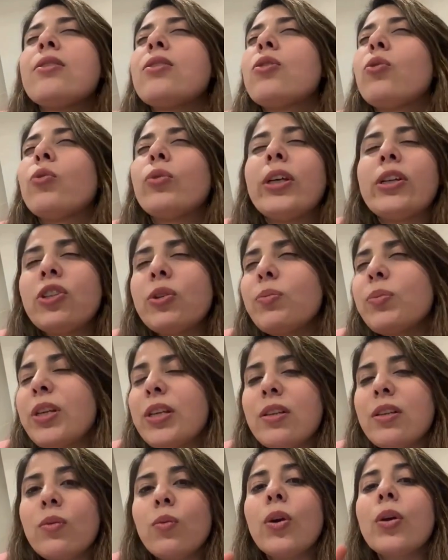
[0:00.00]
No, that tip
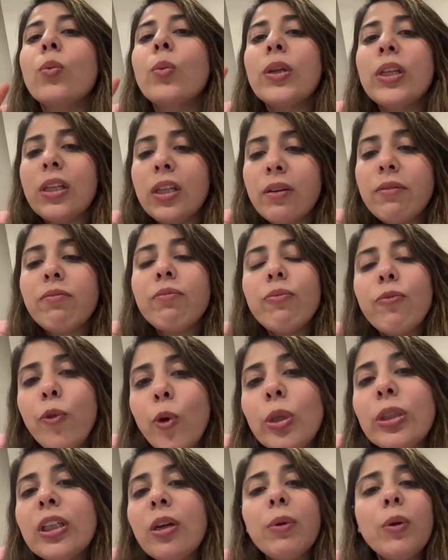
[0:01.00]
doesn't work. In the
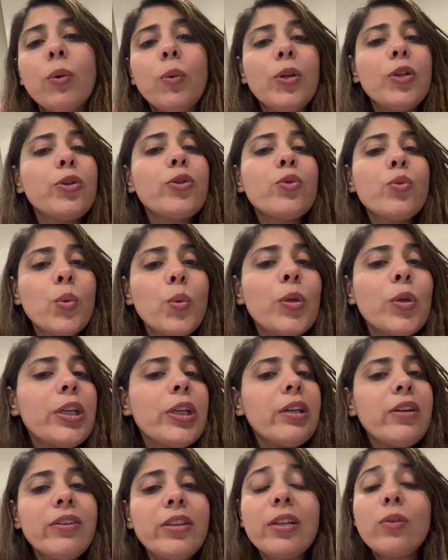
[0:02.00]
forthcoming videos, we would
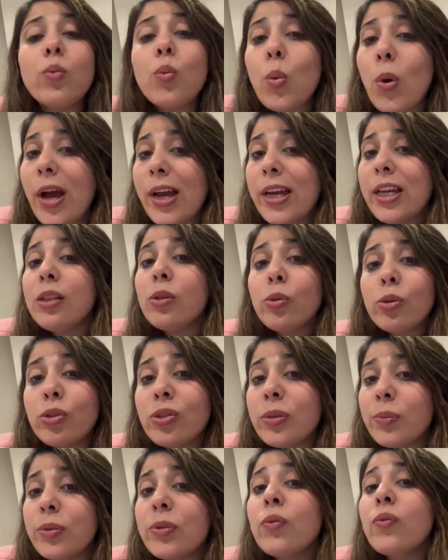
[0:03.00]
learn that why those
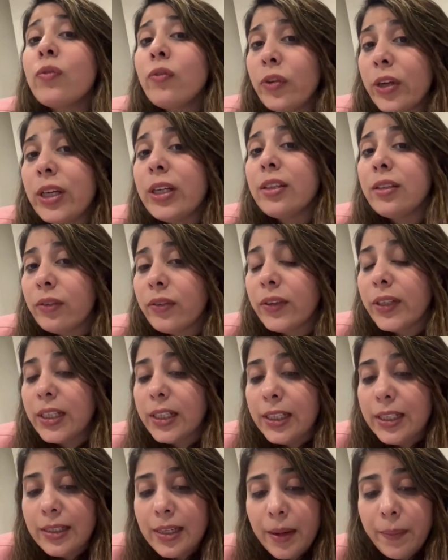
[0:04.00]
tips fail in the
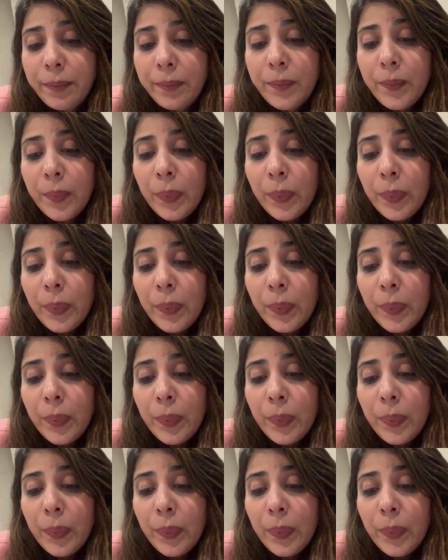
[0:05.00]
real exam.